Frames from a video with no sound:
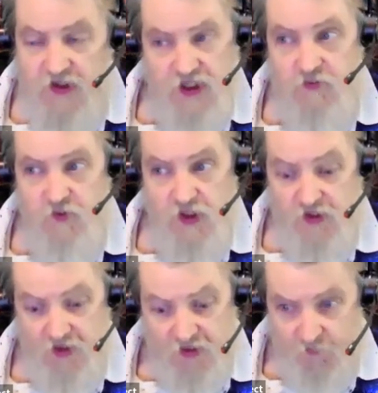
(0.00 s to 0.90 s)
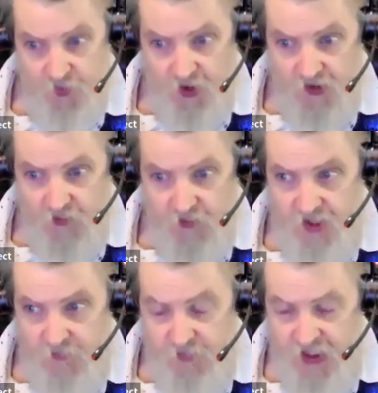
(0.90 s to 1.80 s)
that's what the part coming
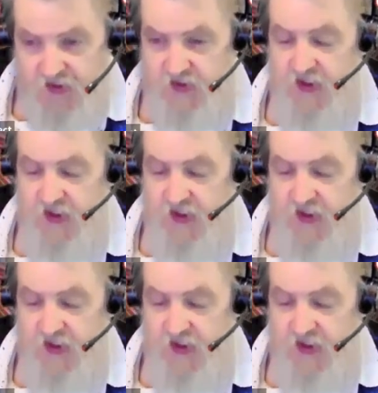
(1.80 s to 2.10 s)
up next.